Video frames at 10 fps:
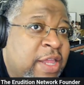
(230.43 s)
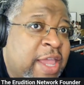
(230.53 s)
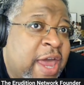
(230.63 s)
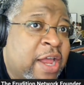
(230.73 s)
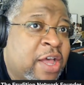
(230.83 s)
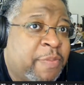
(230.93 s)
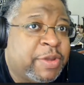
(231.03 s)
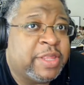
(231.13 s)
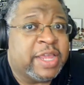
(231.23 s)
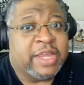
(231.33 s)
got a
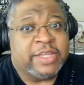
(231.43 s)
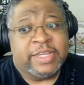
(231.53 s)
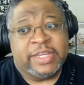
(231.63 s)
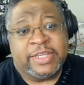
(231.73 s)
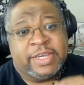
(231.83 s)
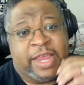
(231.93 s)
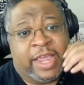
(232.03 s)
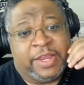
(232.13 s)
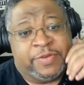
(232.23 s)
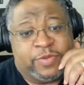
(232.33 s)
couple of things in
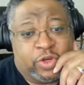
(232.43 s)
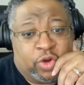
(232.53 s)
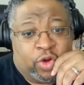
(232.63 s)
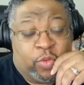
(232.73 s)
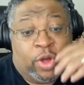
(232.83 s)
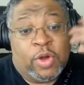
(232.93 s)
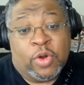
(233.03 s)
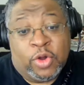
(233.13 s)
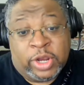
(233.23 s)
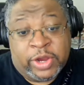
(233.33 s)
tonight, or er, well,
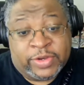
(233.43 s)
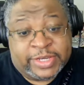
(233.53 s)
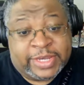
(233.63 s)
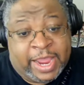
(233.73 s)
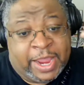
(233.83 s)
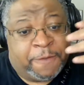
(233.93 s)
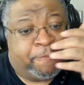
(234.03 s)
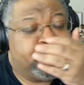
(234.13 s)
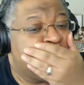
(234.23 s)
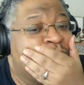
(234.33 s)
earlier today.
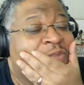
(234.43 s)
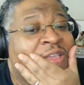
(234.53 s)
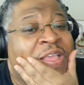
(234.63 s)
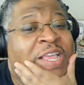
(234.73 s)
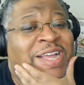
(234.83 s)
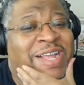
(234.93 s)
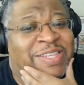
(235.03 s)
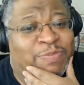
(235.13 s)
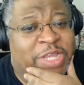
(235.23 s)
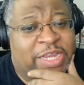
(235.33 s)
I
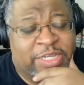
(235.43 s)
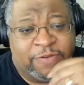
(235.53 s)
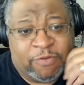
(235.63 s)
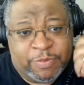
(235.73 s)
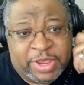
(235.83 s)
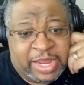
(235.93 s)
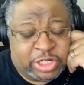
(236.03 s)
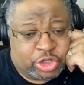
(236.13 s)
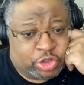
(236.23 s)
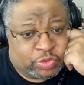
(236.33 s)
got some things in from
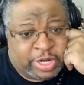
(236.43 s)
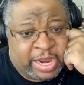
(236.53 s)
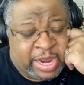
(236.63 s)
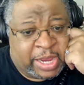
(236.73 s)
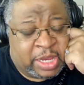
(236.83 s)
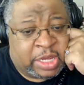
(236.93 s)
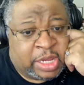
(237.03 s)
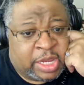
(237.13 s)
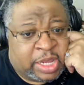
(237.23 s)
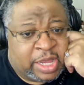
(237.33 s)
yesterday
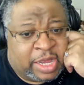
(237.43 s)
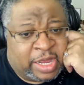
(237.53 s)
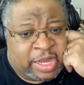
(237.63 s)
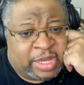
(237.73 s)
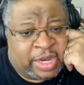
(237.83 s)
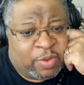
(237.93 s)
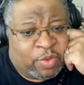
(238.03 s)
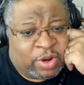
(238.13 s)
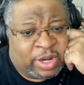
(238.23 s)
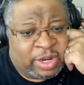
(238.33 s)
uh, that
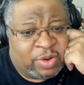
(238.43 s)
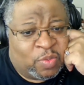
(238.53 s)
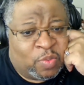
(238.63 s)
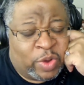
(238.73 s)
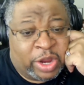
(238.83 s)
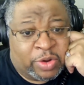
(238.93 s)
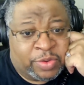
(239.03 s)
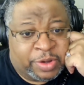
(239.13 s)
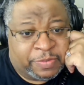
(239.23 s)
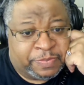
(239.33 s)
were a little
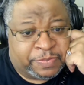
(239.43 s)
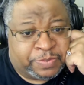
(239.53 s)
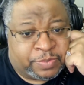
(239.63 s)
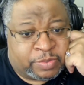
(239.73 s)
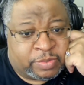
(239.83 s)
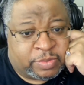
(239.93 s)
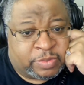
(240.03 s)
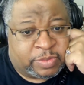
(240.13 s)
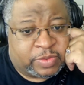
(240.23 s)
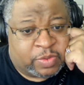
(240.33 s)
weird,
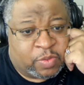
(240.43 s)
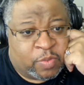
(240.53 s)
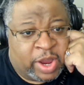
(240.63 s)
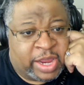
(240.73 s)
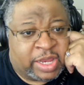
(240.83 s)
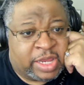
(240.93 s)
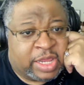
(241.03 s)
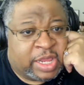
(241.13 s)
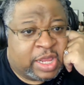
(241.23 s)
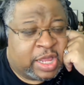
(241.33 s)
right?
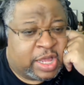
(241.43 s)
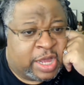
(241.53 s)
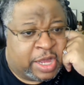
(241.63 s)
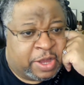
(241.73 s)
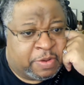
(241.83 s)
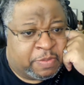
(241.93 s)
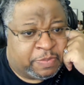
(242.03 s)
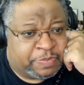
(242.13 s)
Uh,